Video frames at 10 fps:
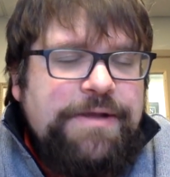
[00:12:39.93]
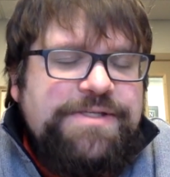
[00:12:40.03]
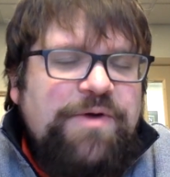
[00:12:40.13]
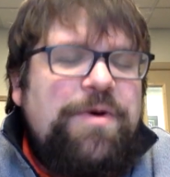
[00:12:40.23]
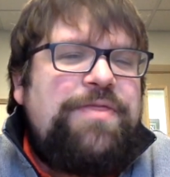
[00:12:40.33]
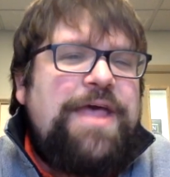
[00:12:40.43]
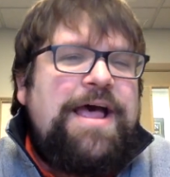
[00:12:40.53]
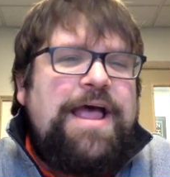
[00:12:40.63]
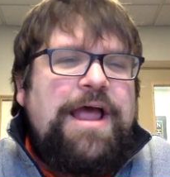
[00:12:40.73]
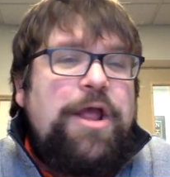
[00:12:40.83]
So with
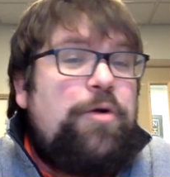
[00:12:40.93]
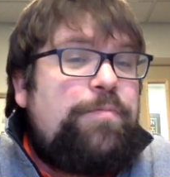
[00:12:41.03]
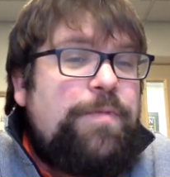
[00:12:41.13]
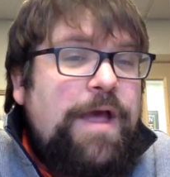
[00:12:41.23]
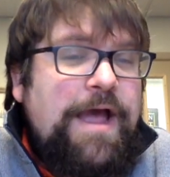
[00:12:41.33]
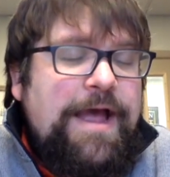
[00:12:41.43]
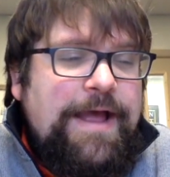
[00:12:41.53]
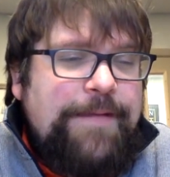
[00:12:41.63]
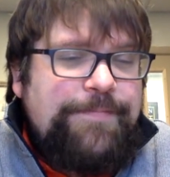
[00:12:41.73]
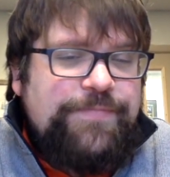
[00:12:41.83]
that, I hope
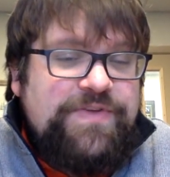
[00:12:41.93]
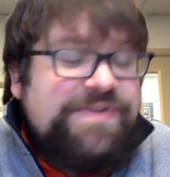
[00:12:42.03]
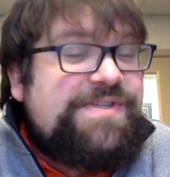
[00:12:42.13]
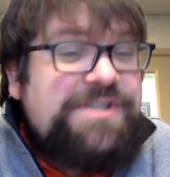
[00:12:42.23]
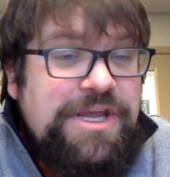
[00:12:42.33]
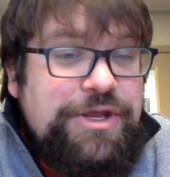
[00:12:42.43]
to see